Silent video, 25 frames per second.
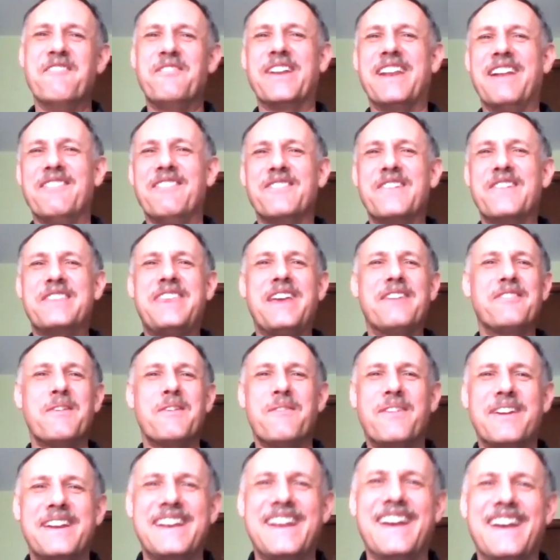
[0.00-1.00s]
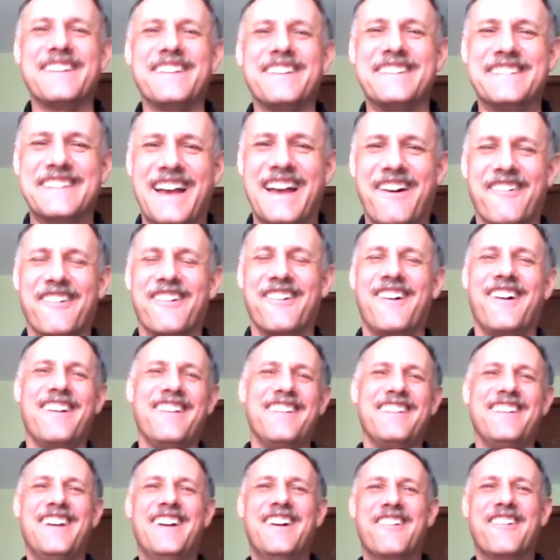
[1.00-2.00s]
But I'm with everybody else now. We're
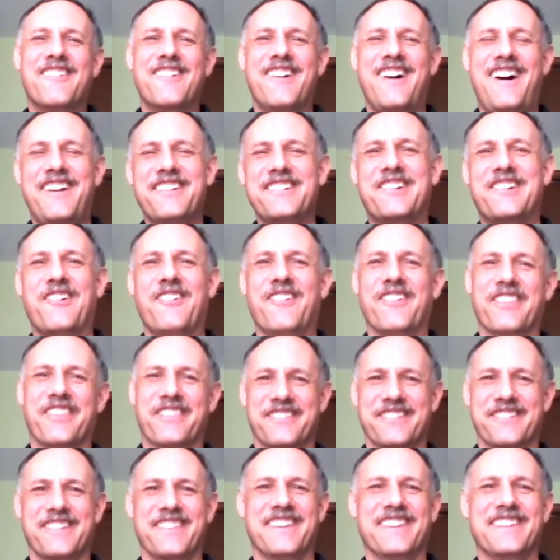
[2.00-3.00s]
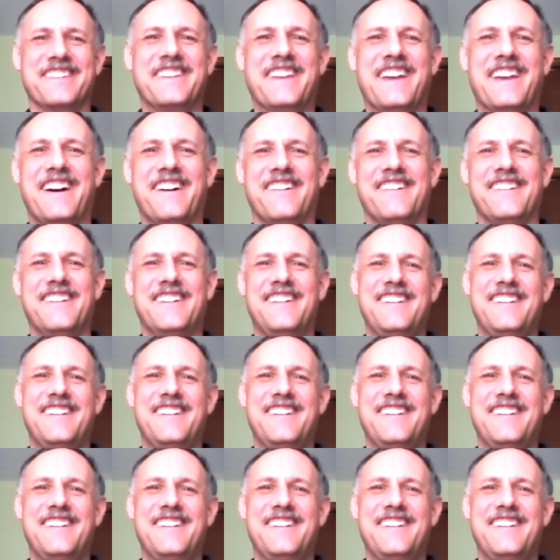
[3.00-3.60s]
all going through this now.